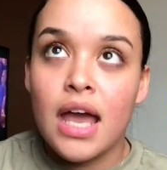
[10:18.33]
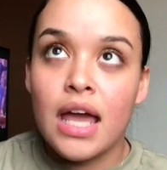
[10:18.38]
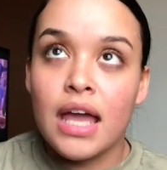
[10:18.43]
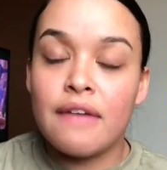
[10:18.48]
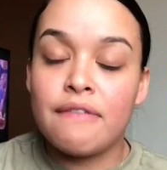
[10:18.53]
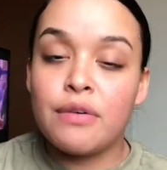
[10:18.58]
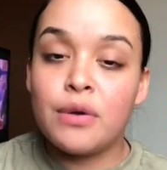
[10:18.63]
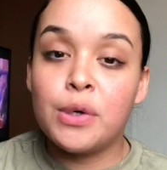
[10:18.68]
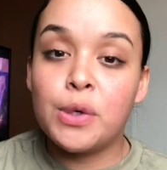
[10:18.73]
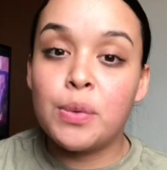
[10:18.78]

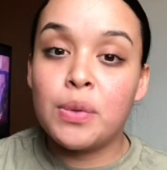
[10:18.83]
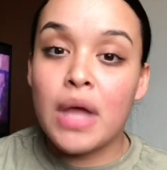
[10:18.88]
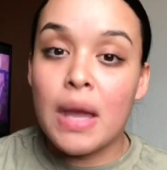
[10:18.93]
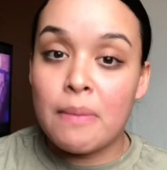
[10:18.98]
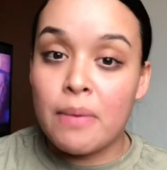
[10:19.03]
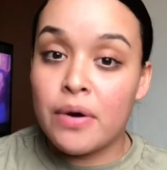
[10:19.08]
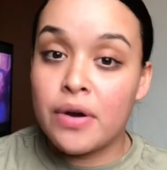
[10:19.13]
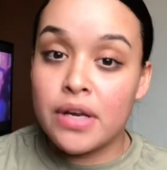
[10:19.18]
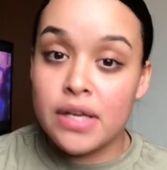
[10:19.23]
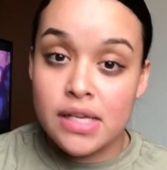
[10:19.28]
If you don't know what the
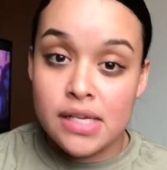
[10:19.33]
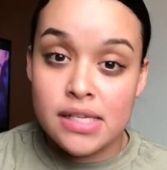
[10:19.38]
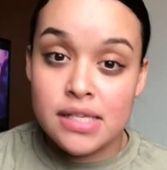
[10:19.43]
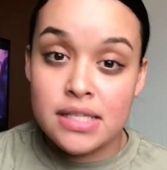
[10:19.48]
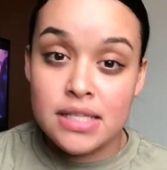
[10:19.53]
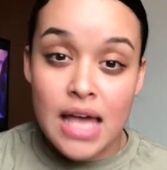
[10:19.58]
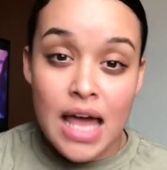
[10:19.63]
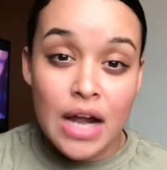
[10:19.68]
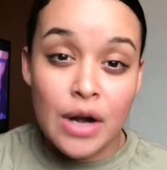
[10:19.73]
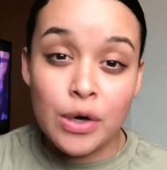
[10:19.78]
MRE
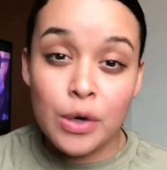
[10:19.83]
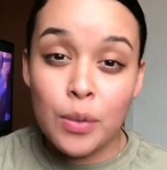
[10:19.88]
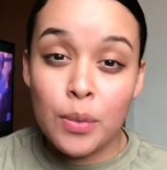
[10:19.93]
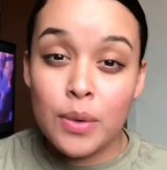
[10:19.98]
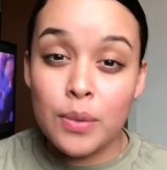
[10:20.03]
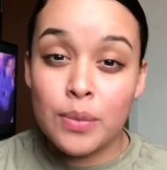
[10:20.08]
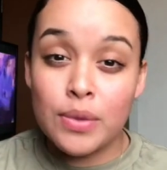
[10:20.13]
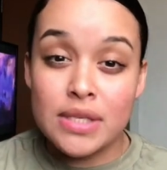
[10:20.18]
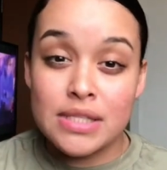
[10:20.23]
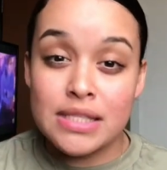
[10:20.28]
is, I don't know
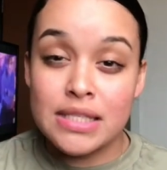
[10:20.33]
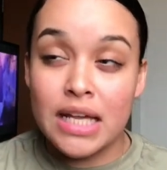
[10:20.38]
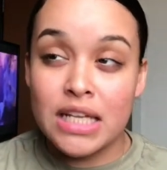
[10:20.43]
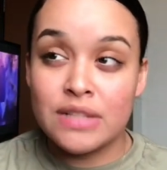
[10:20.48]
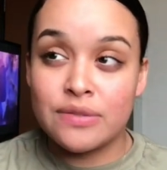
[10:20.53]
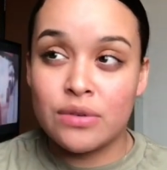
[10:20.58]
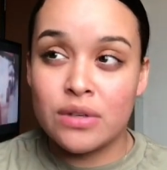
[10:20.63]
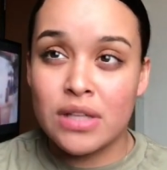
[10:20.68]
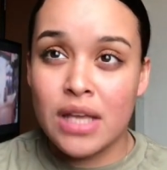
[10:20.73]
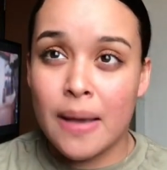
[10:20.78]
what it really
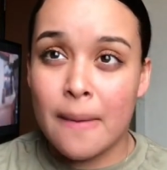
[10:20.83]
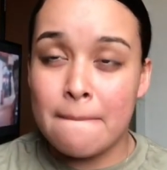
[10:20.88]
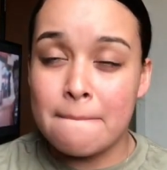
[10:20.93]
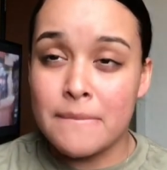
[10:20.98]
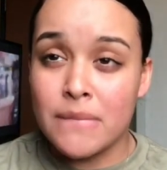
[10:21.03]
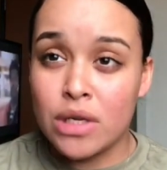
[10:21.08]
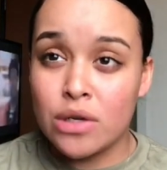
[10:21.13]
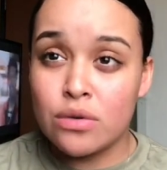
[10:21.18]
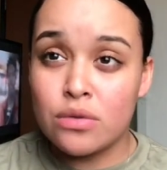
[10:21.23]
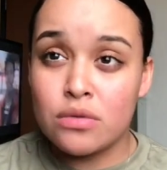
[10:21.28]
stands for. Like,
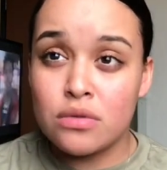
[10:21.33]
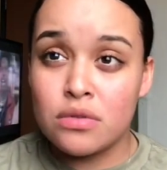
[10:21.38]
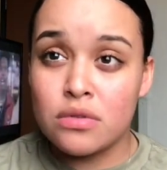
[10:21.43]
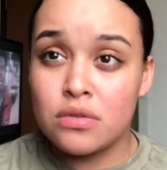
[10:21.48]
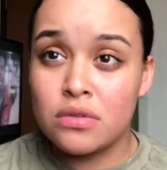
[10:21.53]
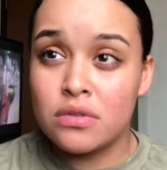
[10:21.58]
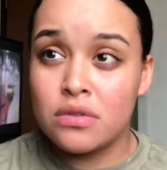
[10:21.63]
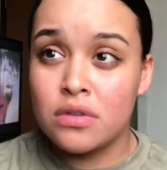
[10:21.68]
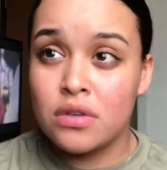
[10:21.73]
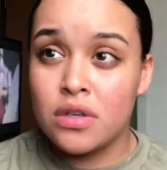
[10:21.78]
meal
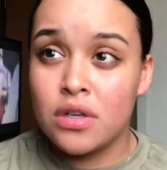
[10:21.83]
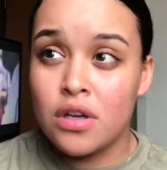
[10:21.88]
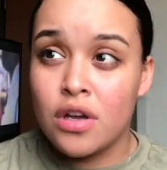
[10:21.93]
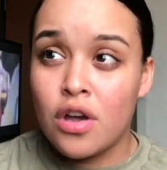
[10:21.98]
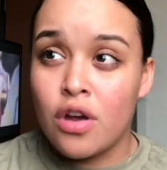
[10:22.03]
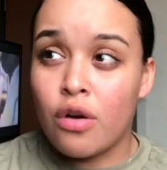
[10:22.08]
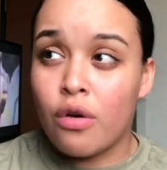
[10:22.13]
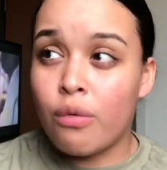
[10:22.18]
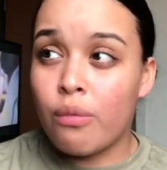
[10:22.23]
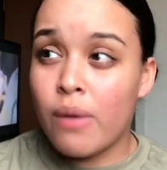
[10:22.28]

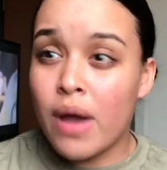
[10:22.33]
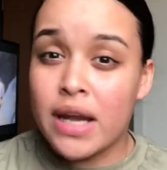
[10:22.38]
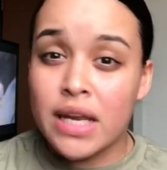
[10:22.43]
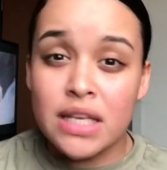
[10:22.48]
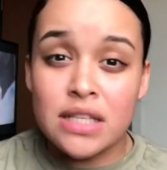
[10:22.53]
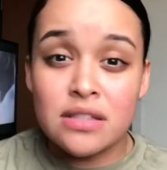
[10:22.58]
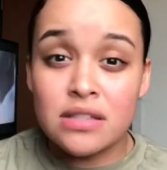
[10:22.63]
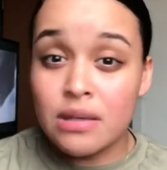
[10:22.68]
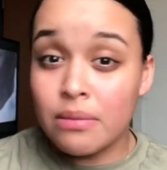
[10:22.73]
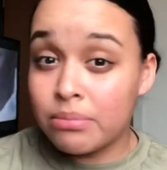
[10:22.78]

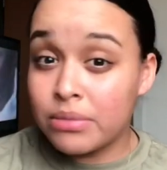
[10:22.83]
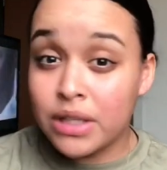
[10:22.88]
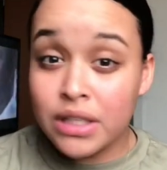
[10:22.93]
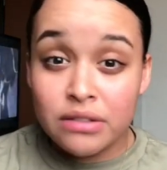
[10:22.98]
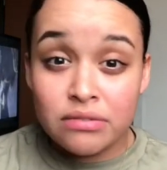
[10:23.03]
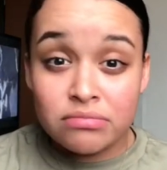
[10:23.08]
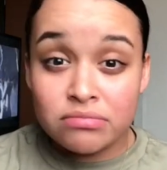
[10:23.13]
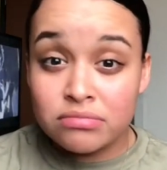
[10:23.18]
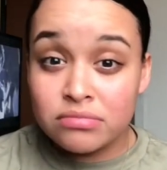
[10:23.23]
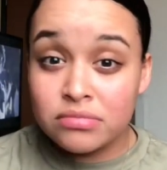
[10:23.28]
ready
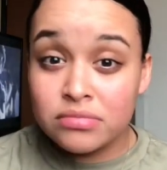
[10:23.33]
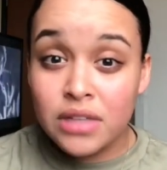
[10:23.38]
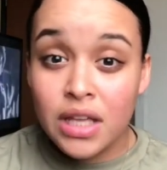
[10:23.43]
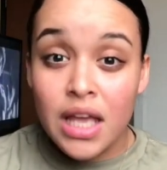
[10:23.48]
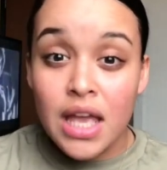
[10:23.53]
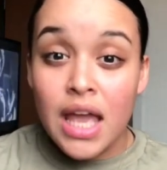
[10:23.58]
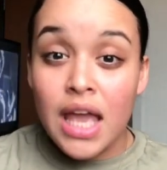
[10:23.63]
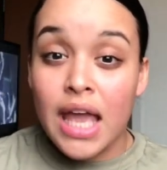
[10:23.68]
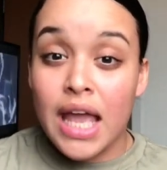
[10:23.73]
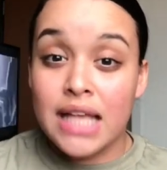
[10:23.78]
something.
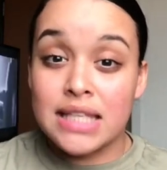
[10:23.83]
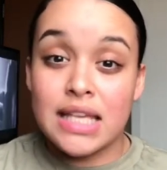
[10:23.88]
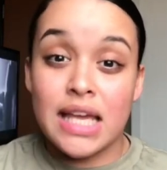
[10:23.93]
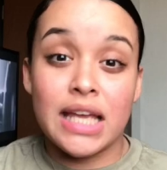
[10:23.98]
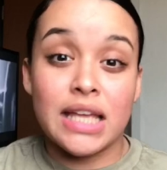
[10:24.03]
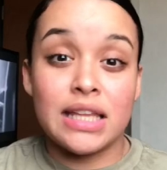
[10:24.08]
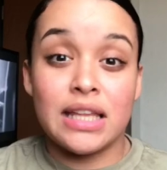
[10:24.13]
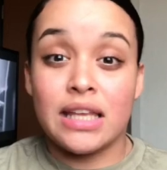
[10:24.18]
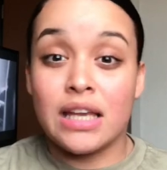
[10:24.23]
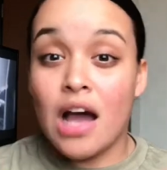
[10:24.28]
It's,
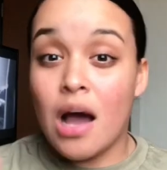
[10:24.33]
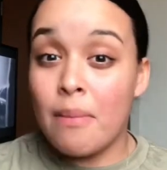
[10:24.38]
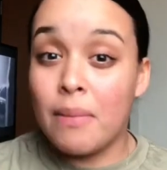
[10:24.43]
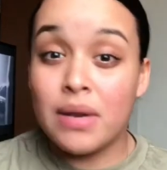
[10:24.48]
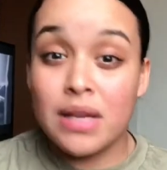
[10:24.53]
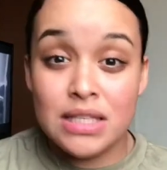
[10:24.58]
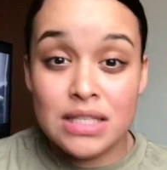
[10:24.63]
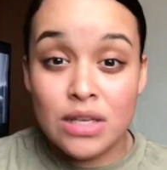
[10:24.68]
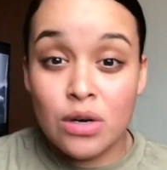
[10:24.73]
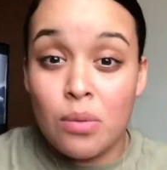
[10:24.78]
like, they come
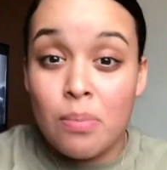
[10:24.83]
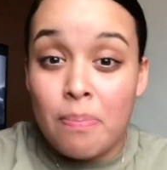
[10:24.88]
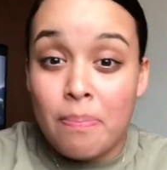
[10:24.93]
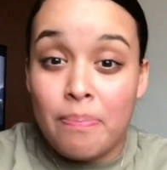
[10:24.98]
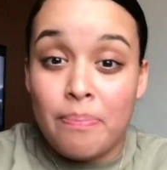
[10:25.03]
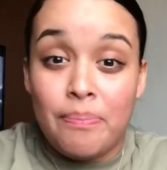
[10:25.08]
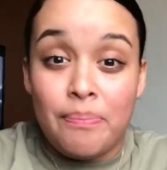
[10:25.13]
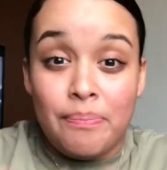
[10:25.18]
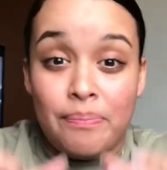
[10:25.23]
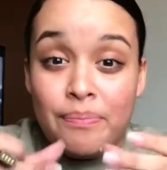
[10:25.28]
in this little
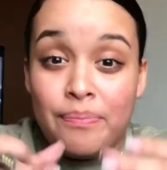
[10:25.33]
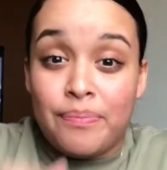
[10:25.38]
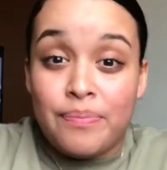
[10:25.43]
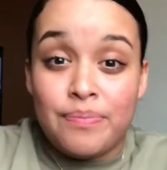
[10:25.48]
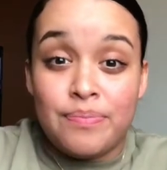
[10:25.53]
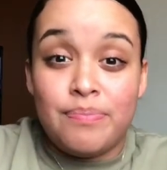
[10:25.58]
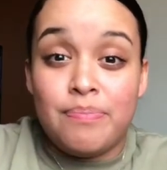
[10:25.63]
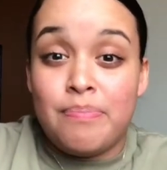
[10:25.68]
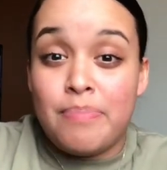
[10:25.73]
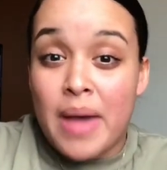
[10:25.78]

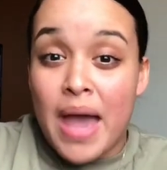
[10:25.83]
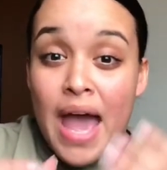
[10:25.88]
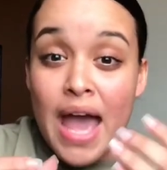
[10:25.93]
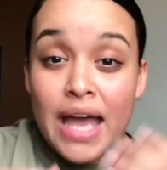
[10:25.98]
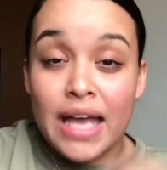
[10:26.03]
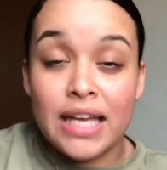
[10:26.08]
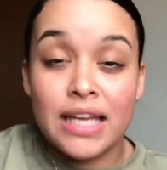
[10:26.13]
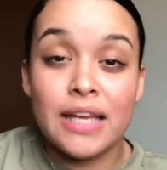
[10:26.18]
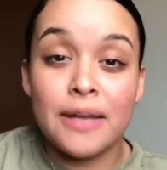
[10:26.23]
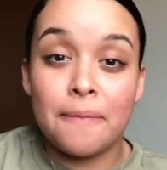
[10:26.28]

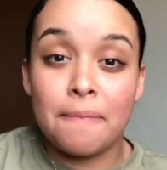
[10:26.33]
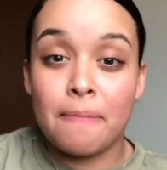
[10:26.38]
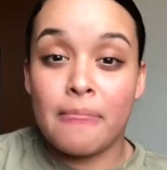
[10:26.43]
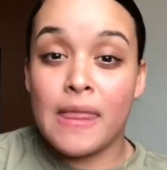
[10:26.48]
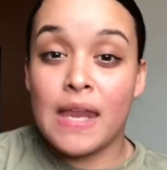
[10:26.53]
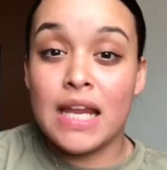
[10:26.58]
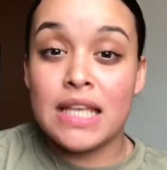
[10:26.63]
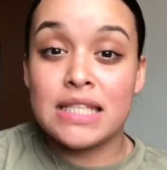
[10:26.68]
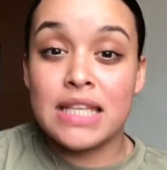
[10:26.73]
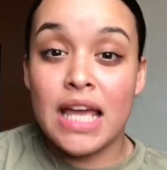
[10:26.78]
bag,
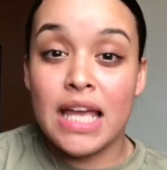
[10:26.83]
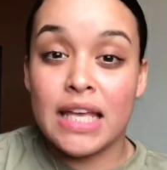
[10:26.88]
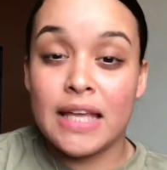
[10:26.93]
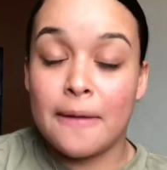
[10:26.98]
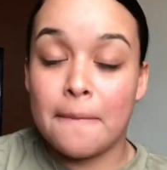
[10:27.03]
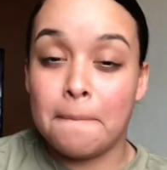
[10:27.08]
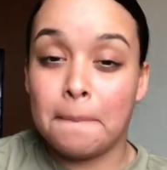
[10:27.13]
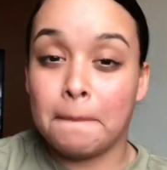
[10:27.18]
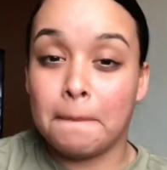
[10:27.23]
and it's, like,